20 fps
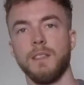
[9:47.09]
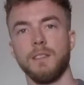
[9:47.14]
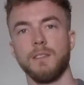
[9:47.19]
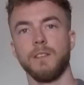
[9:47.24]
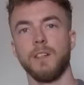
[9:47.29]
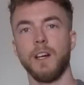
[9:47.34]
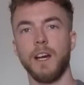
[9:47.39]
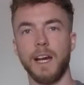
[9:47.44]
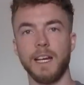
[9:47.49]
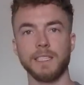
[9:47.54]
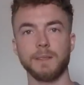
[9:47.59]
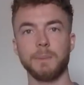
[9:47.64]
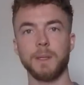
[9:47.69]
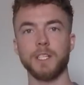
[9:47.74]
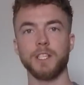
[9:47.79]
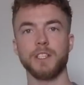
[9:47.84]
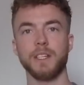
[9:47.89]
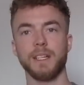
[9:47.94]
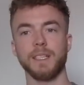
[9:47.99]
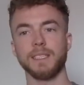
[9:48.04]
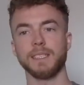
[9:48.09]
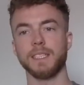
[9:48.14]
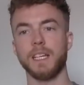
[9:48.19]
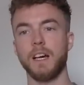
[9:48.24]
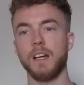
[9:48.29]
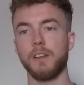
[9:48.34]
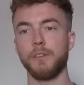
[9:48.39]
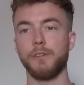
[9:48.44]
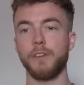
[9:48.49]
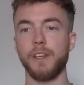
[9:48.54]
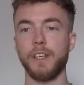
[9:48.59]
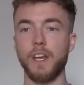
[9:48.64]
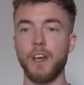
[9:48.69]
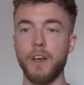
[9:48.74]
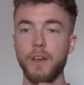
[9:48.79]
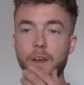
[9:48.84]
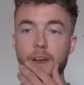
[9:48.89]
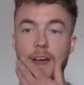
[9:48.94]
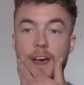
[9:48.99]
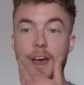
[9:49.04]
Right, as mentioned at the start of the
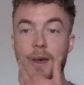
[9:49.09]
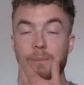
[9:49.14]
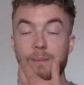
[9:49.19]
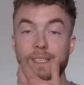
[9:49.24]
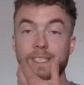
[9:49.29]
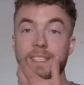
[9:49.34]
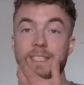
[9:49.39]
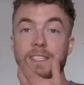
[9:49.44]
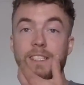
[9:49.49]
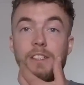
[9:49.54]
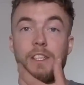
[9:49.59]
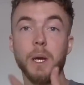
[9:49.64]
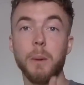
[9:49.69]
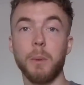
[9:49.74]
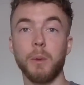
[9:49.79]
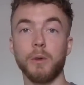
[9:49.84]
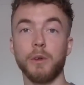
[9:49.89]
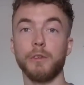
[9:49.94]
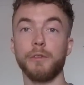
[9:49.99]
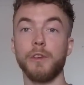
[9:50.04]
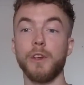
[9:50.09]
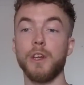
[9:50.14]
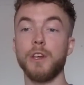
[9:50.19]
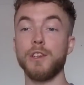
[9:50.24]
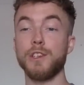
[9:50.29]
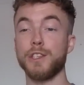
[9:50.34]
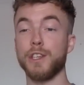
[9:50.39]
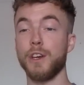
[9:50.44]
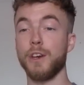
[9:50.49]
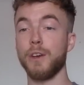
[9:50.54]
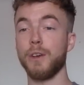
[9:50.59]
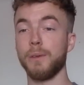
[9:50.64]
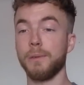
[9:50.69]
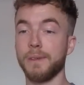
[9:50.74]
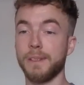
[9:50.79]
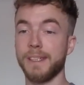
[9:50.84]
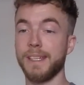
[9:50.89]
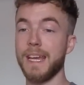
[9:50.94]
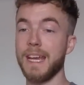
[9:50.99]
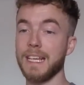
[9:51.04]
video, this is a double review. So
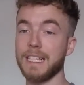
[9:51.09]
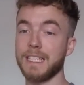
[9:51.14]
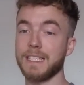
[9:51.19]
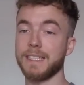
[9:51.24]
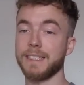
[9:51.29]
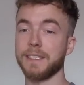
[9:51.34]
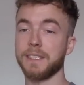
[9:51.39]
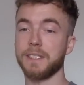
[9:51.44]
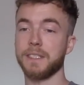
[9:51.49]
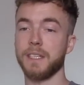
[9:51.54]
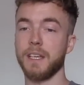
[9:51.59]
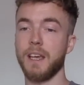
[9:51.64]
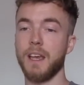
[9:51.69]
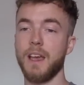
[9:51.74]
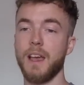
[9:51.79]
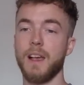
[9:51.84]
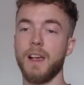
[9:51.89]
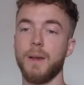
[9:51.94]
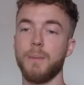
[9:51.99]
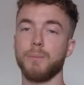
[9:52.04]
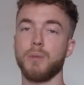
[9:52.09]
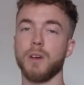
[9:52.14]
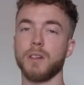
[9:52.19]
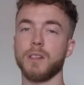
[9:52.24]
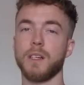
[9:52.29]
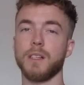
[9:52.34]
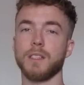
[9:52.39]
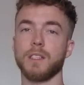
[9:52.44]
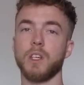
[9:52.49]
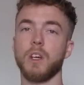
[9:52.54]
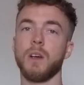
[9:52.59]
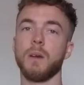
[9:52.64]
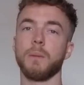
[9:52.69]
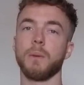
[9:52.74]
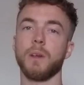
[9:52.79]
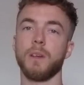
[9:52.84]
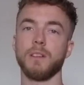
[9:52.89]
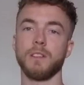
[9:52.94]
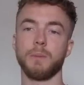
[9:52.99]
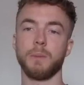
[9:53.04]
the next product I'm
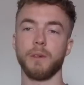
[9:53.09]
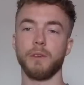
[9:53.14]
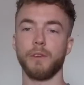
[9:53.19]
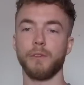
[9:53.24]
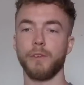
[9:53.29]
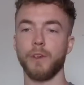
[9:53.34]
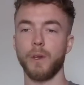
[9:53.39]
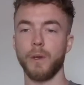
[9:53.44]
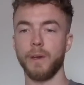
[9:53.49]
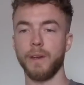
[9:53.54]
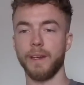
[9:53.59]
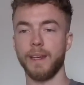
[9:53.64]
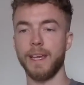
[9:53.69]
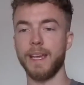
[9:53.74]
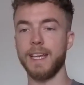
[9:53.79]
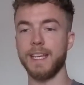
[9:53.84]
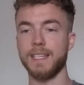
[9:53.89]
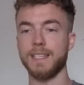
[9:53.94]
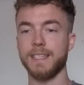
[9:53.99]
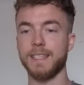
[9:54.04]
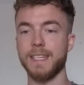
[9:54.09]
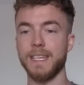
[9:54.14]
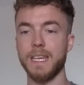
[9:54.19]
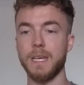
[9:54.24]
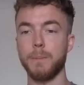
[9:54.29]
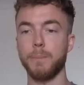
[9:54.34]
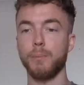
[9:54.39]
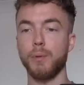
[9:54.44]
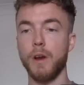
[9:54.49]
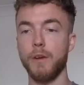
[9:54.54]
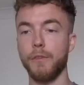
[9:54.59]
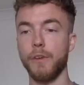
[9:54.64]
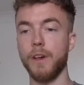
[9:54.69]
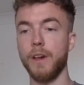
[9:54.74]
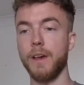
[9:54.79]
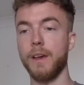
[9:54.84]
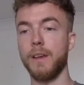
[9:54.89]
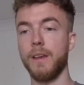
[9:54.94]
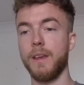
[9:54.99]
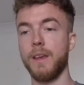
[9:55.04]
going to be reviewing is the
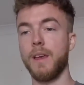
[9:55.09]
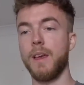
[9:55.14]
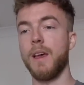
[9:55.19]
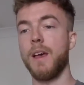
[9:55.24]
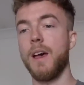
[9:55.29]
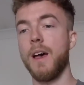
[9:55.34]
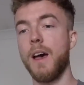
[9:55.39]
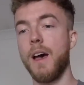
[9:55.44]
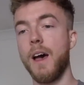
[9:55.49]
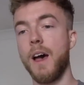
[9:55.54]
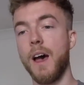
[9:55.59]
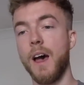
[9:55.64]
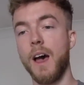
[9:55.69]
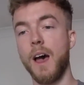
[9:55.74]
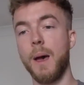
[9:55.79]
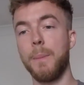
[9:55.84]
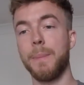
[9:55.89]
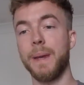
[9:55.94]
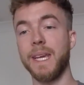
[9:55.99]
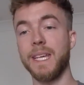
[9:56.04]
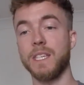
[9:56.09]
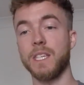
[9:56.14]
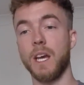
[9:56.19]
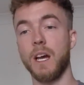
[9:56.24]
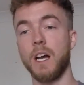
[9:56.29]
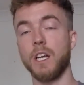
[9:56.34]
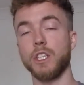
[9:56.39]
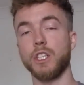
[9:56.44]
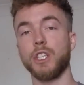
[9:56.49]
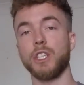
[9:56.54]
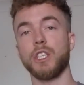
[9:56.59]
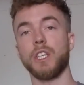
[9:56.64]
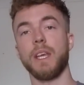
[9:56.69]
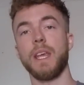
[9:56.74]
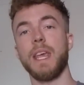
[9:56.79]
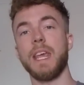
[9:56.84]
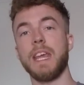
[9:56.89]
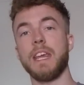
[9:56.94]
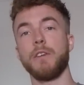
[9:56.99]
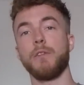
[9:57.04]
Brother
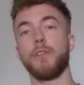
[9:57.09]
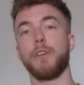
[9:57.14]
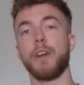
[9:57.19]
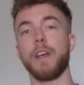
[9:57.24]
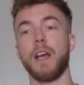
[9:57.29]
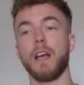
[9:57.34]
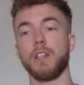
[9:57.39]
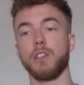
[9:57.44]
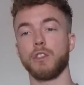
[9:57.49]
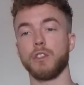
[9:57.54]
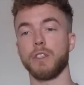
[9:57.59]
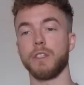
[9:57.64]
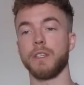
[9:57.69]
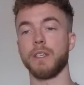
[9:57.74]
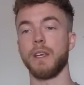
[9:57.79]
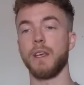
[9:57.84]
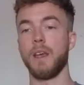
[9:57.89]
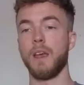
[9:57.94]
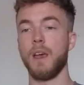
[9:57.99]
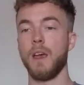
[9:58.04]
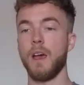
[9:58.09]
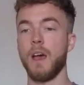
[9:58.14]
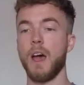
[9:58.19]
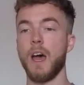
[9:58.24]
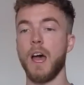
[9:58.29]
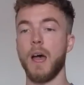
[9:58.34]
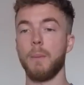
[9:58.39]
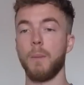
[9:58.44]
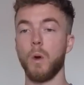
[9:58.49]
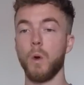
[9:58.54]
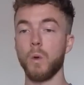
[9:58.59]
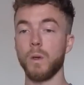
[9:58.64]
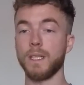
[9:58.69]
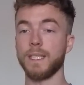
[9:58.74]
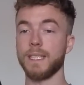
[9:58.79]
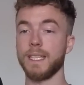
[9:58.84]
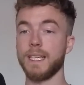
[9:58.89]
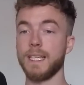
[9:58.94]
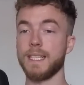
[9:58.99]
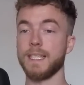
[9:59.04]
PTE-300. All
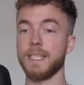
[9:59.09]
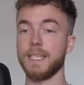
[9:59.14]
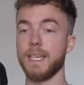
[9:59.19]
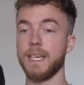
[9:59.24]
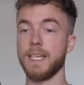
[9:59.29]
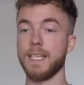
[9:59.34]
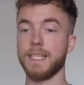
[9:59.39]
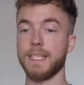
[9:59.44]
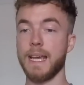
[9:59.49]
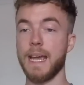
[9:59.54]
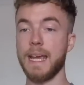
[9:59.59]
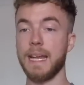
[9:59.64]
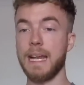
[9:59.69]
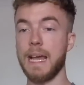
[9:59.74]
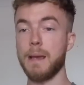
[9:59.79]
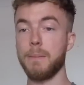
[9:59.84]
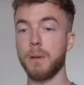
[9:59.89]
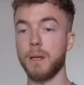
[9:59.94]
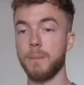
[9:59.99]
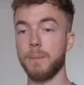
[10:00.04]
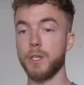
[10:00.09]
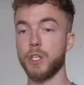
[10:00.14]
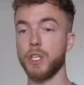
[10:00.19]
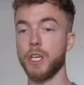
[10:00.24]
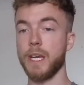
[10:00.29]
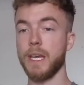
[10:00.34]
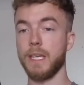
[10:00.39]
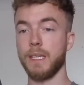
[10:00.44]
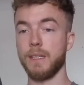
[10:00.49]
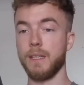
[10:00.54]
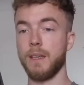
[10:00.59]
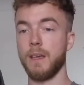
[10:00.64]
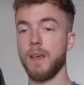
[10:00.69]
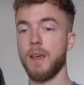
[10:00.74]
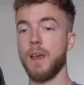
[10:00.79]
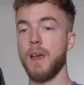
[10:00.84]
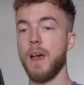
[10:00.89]
this is a labelling machine.